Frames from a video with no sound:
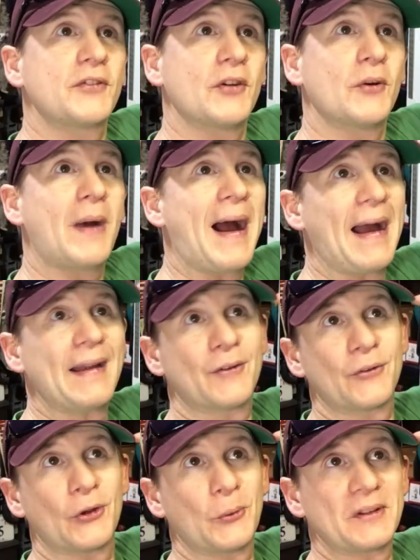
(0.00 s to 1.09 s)
So I
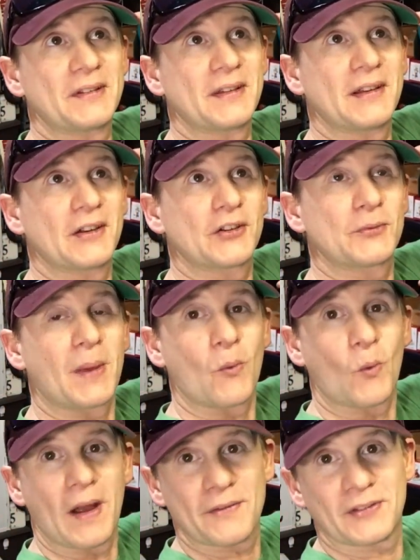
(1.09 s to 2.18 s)
don't know what's in here because my
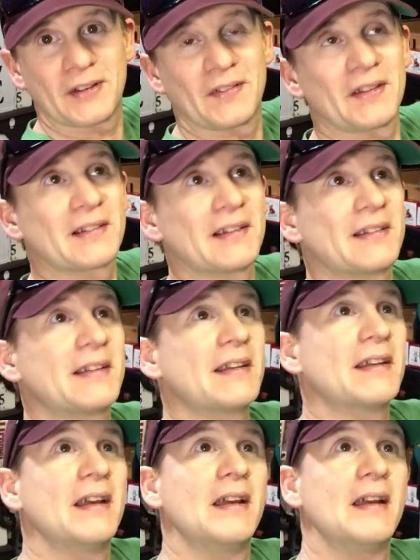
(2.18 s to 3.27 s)
wife did this
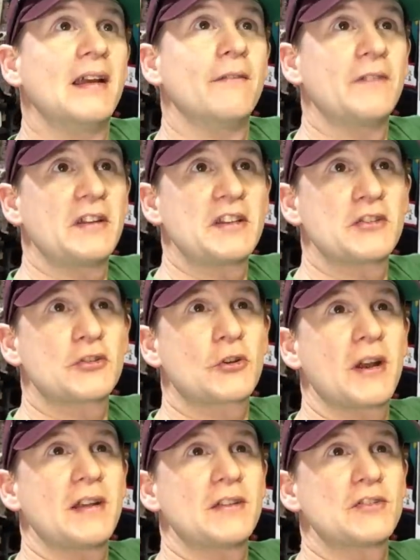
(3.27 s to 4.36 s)
listing. Vintage
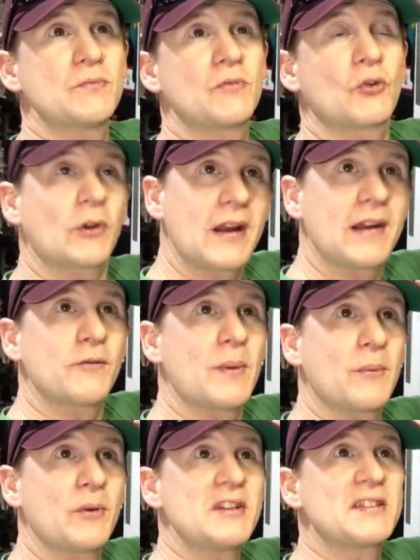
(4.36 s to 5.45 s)
creative, creative
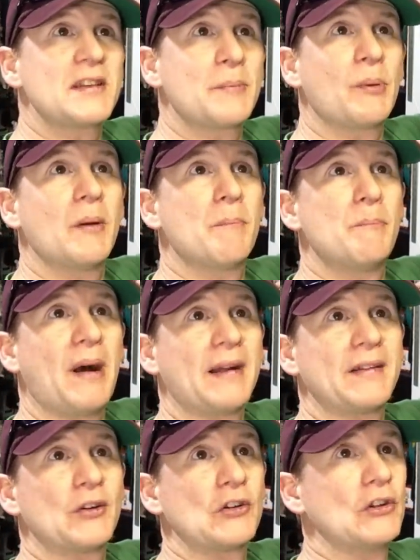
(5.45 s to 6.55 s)
memory zip up
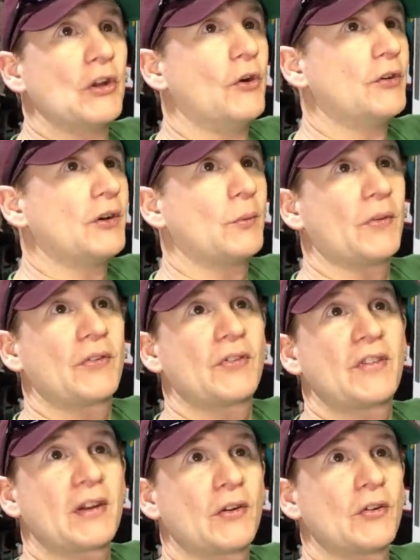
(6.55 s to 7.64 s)
binder loaded with
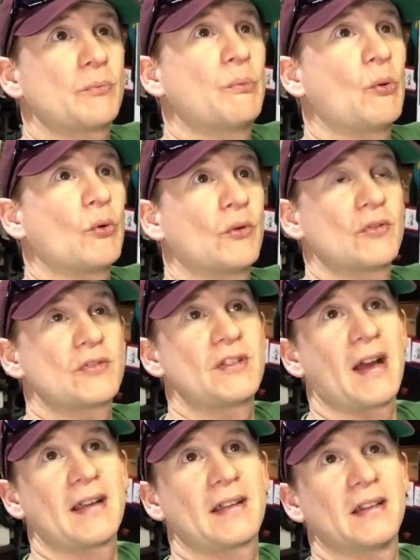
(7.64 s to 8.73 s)
stickers, borders,
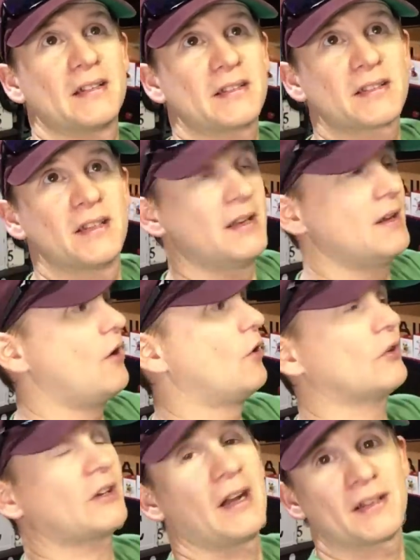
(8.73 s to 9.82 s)
die cuts,
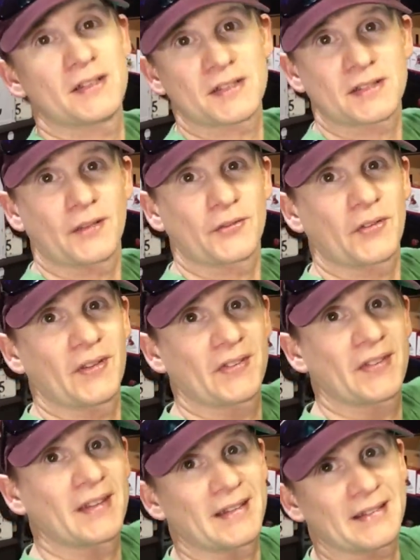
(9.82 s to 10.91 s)
all kinds of stuff. So
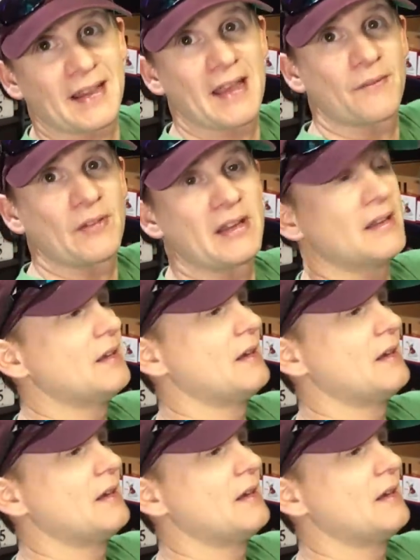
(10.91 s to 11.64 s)
this thing is heavy.